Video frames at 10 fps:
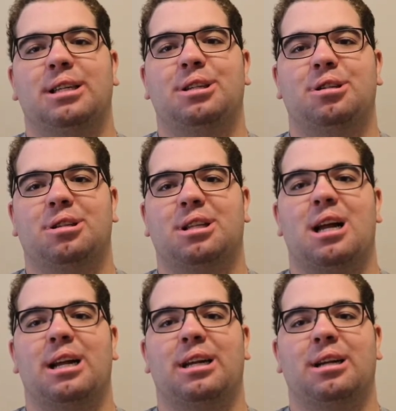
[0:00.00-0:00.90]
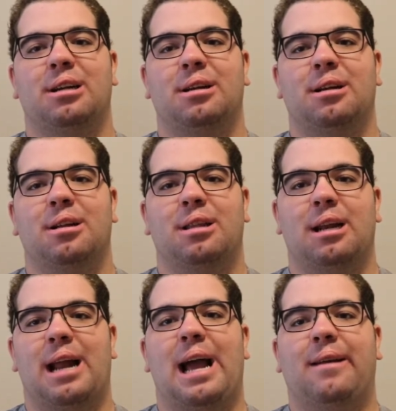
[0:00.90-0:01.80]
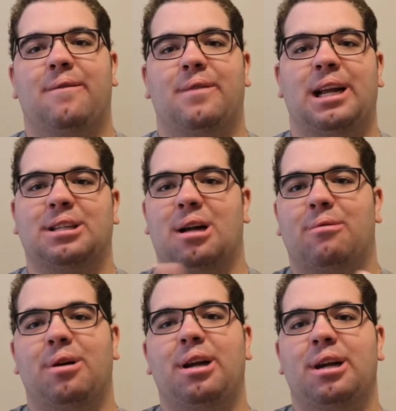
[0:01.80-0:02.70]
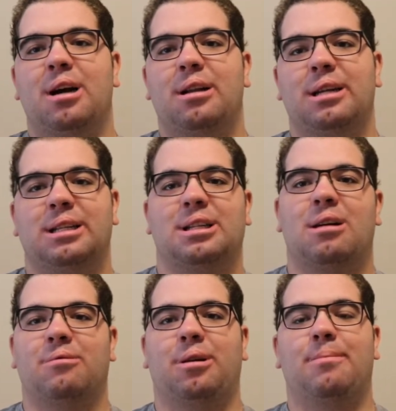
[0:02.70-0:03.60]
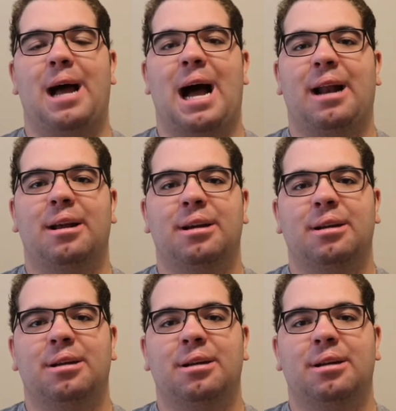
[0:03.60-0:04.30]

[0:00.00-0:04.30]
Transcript: It's just like the knife. Like, it's not really good and it's not really bad.